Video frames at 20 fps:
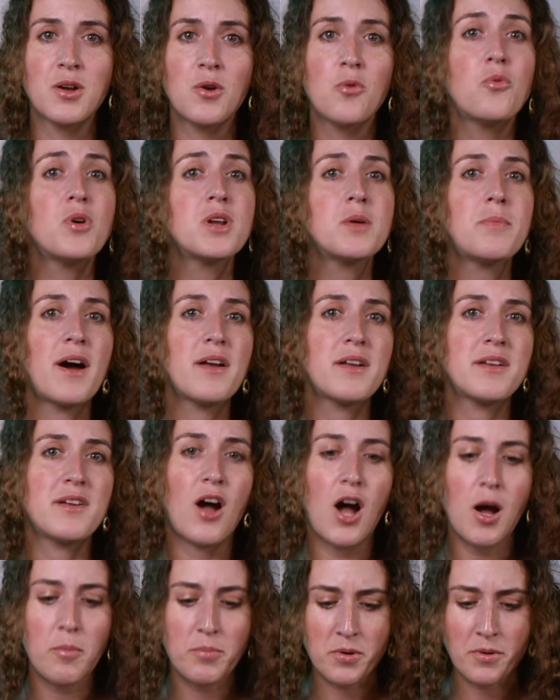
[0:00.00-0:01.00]
What about an
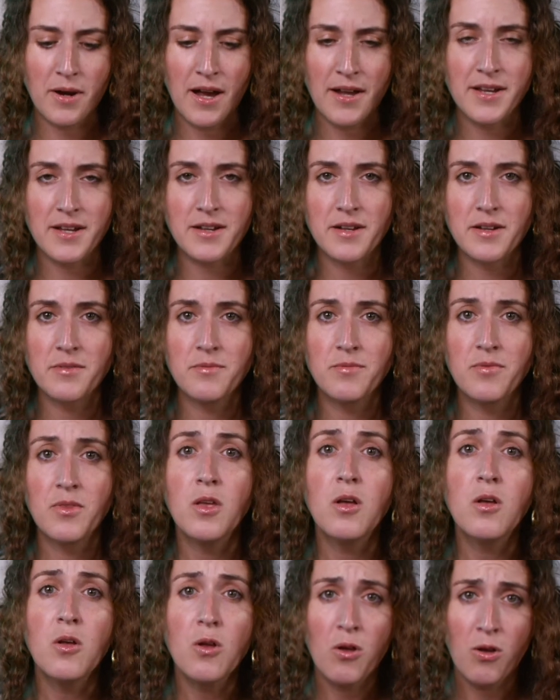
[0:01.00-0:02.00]
operatic,
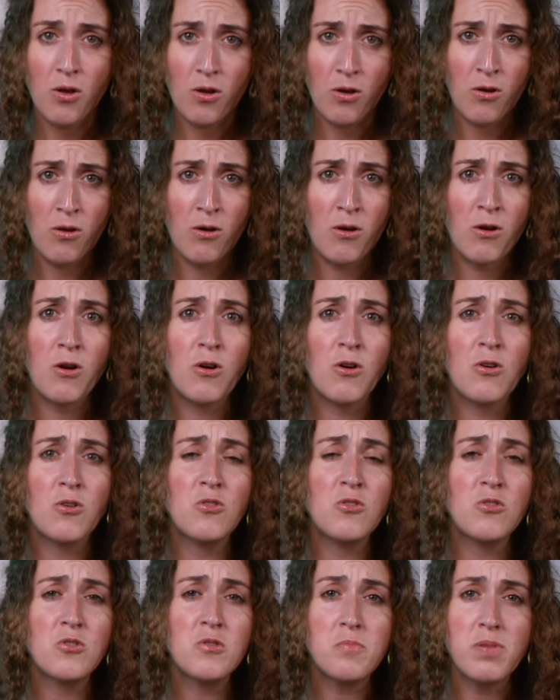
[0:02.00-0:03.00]

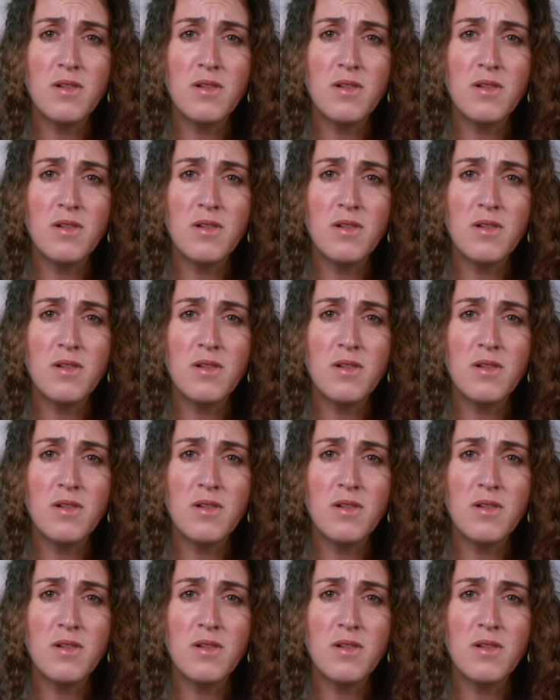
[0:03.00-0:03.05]
oh,